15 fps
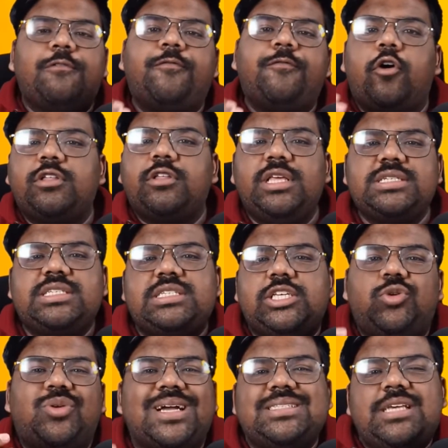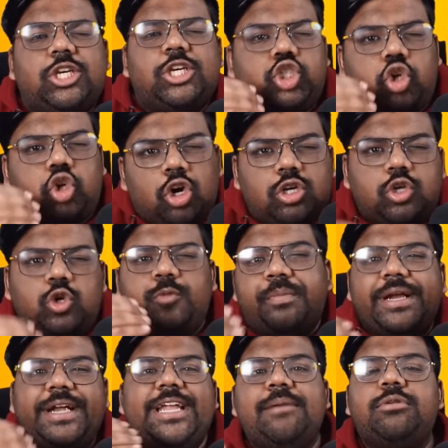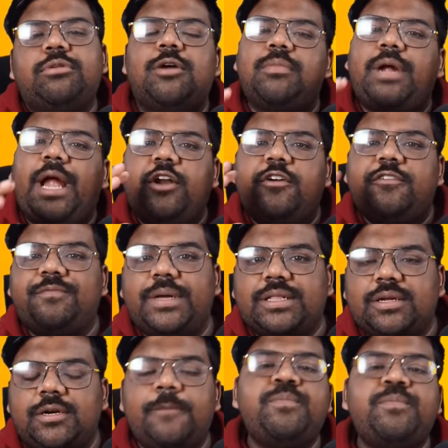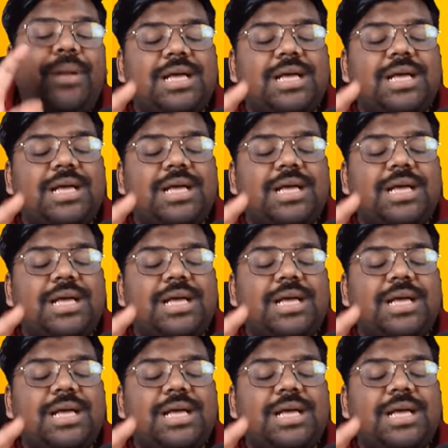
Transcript: for this, you can say, short to medium term kind of method.